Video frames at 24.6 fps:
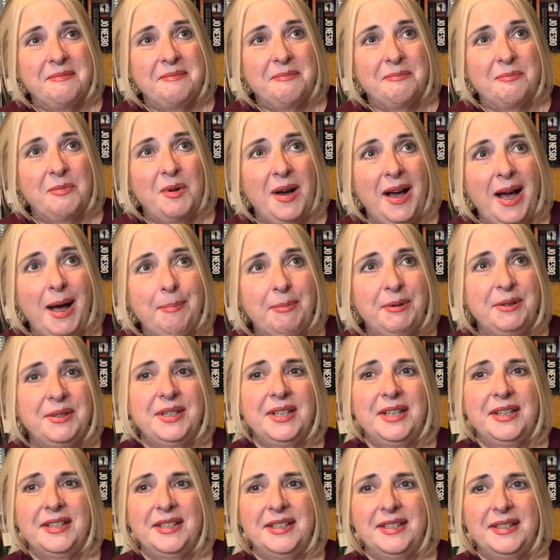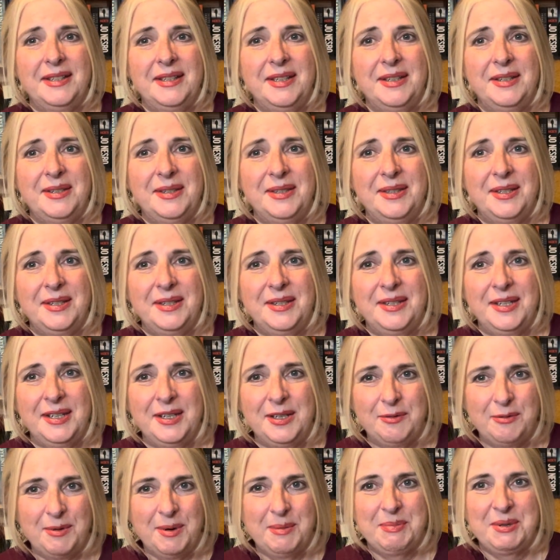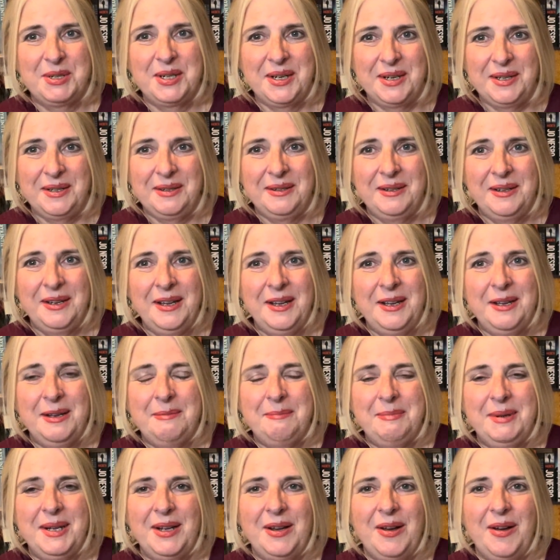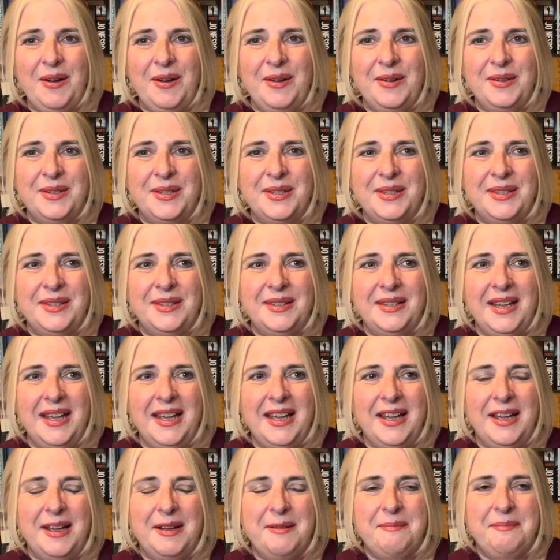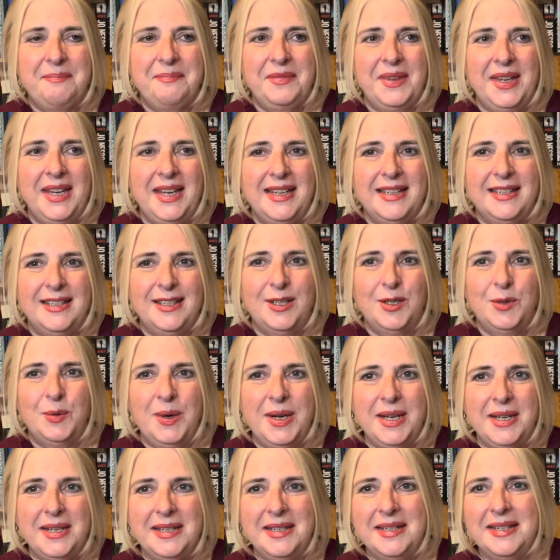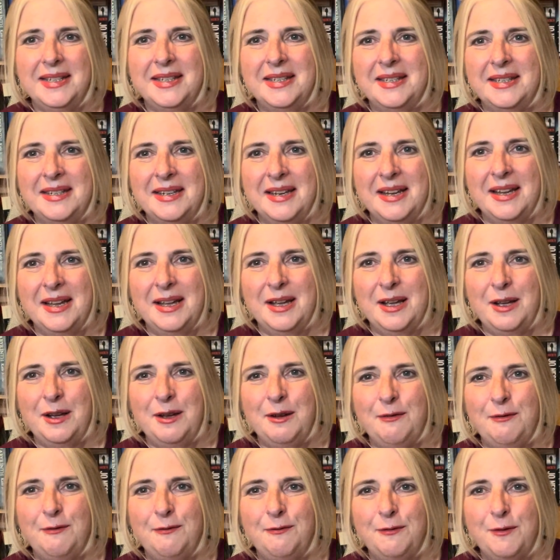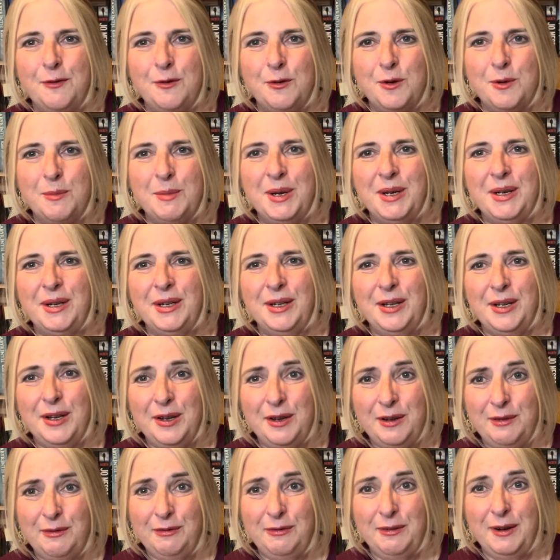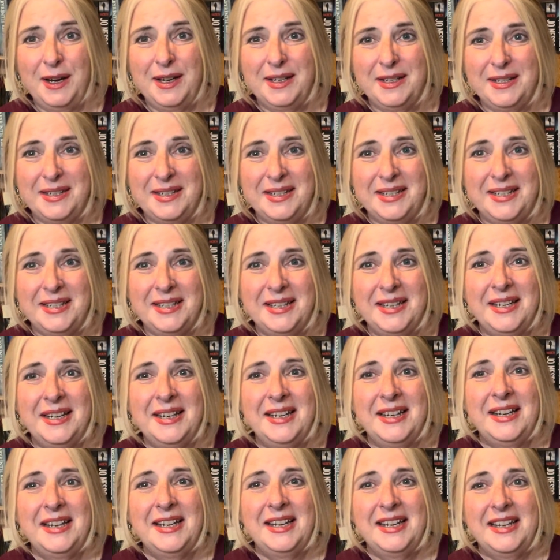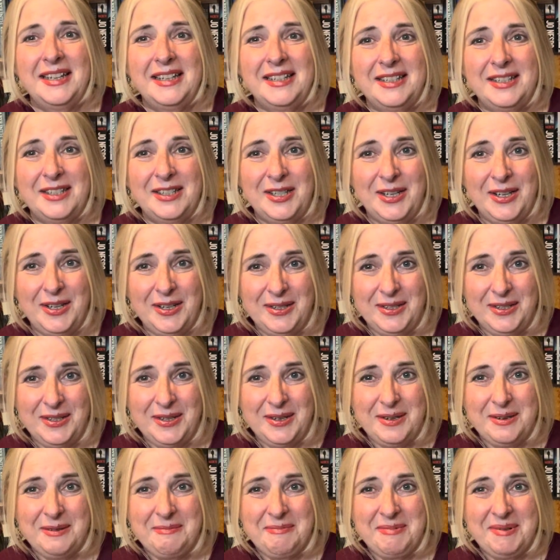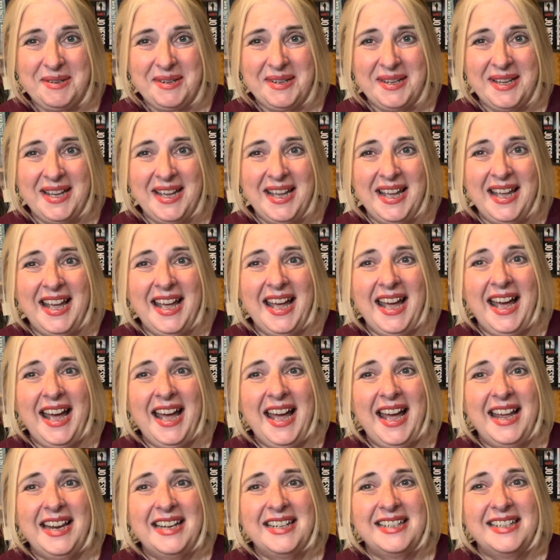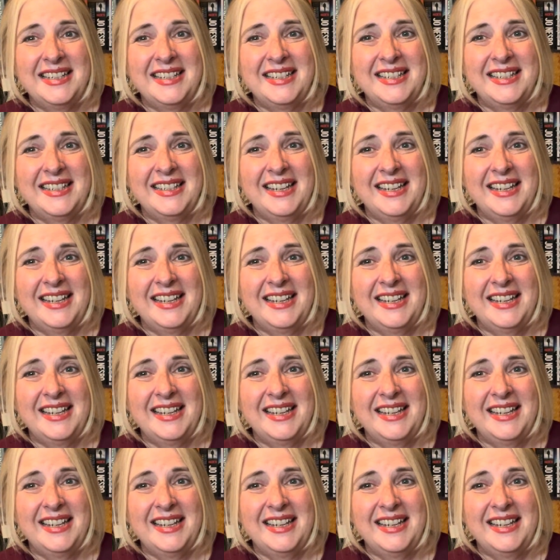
what happens is there's disruption because his twin's former girlfriend turns up, and